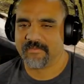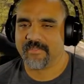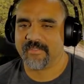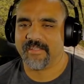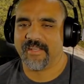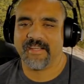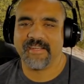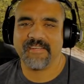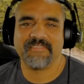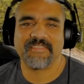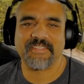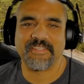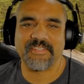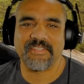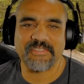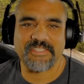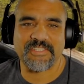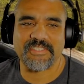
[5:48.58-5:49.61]
not even
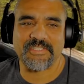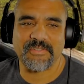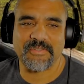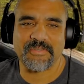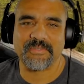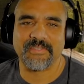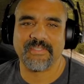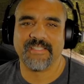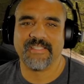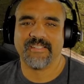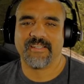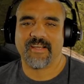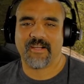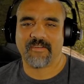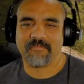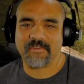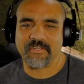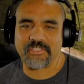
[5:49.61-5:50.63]
close to
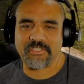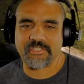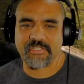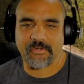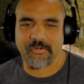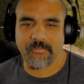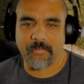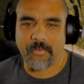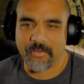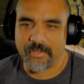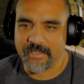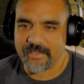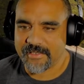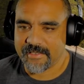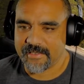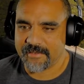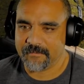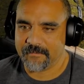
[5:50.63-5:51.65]
our first turn
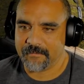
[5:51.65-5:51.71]
point.